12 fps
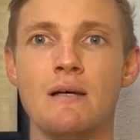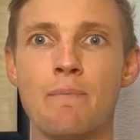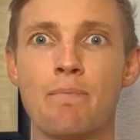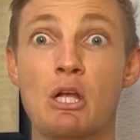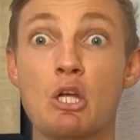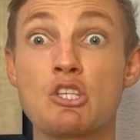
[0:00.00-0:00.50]

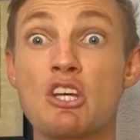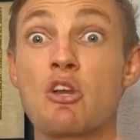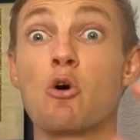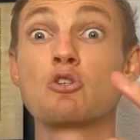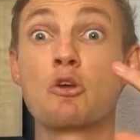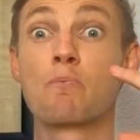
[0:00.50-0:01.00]
because it
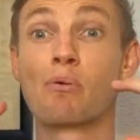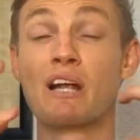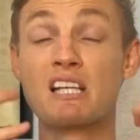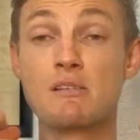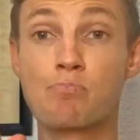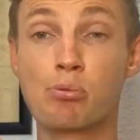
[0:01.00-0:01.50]
also
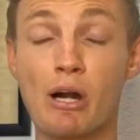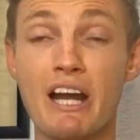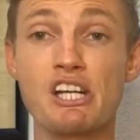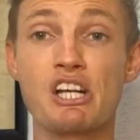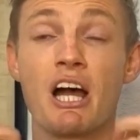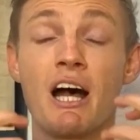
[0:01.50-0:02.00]
brings
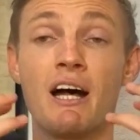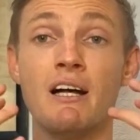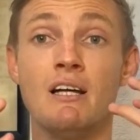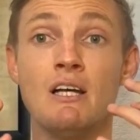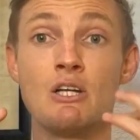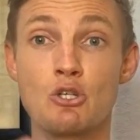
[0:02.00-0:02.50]
pressure
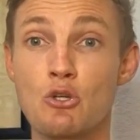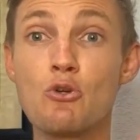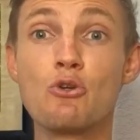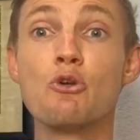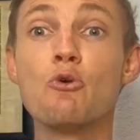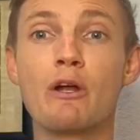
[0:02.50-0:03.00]
to
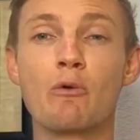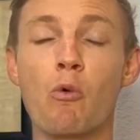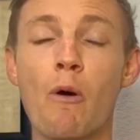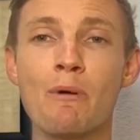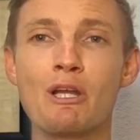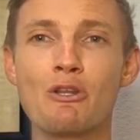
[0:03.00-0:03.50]
you and
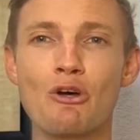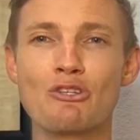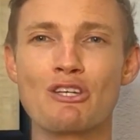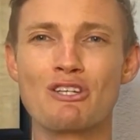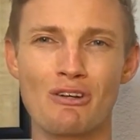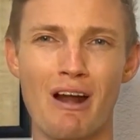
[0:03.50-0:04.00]
women in those
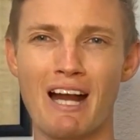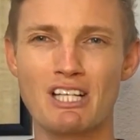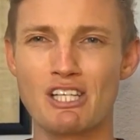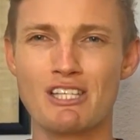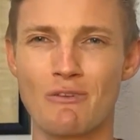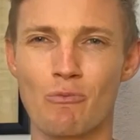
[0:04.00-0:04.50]

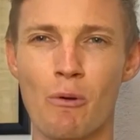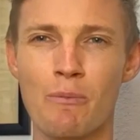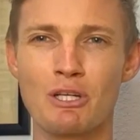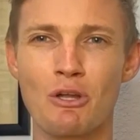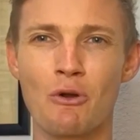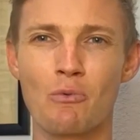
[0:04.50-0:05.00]
interactions, and
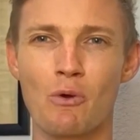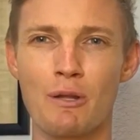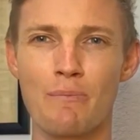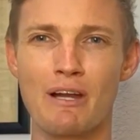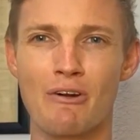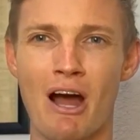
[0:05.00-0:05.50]
women don't want to
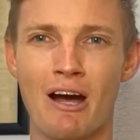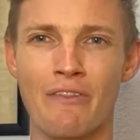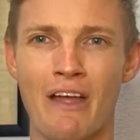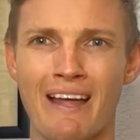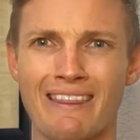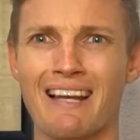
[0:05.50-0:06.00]
be around
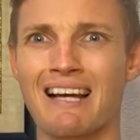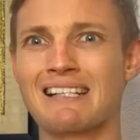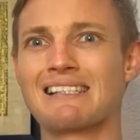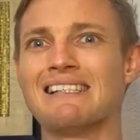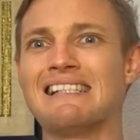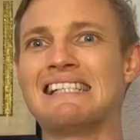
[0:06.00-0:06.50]
that. They're like,
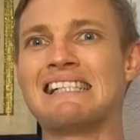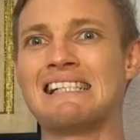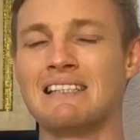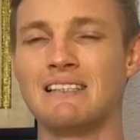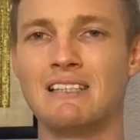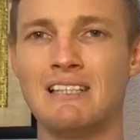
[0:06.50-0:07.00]

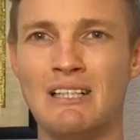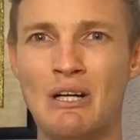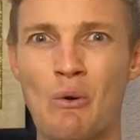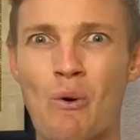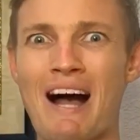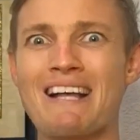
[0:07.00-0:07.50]

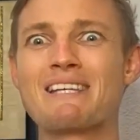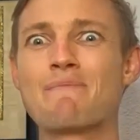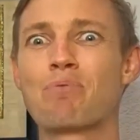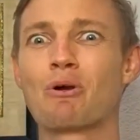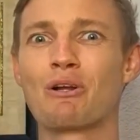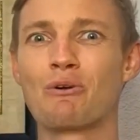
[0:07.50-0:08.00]
why is he
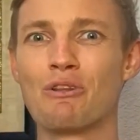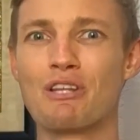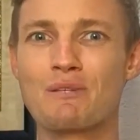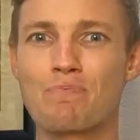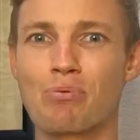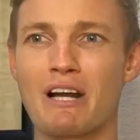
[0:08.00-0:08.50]
putting all
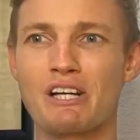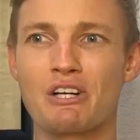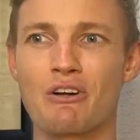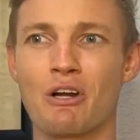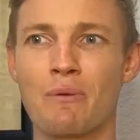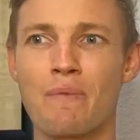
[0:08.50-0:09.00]
this
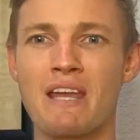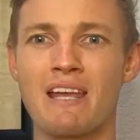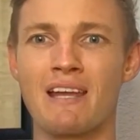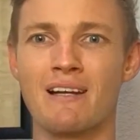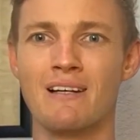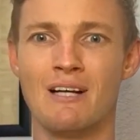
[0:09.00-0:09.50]
pressure on
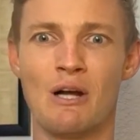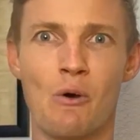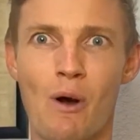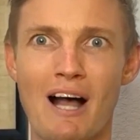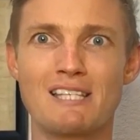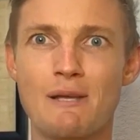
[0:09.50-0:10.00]
me?
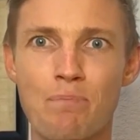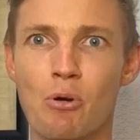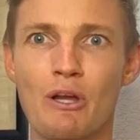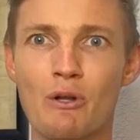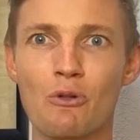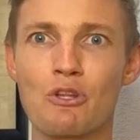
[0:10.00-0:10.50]
Why is he
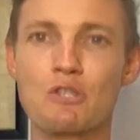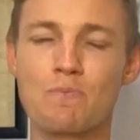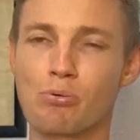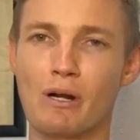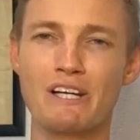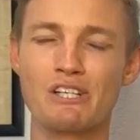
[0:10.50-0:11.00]
putting all this
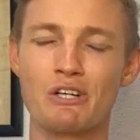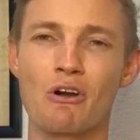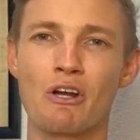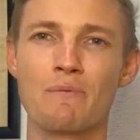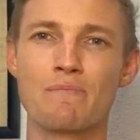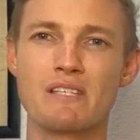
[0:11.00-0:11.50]
pressure
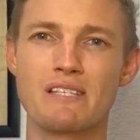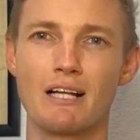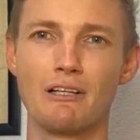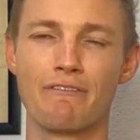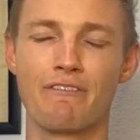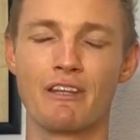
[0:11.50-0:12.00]
on
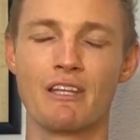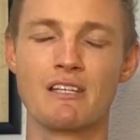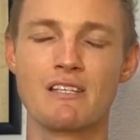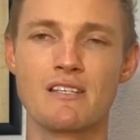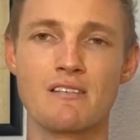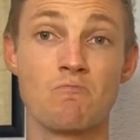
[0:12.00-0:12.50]
himself in
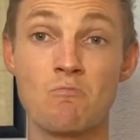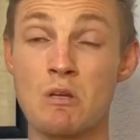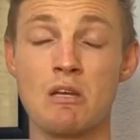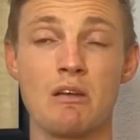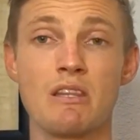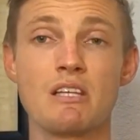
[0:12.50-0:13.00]
this
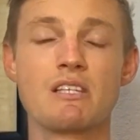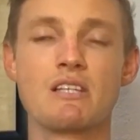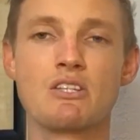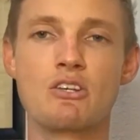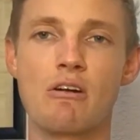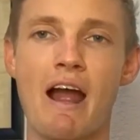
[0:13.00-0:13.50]

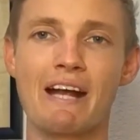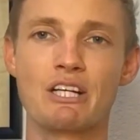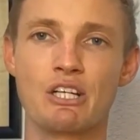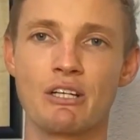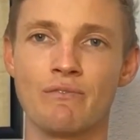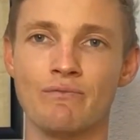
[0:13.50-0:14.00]

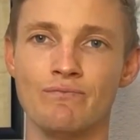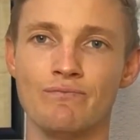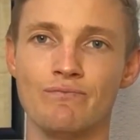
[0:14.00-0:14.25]
interaction?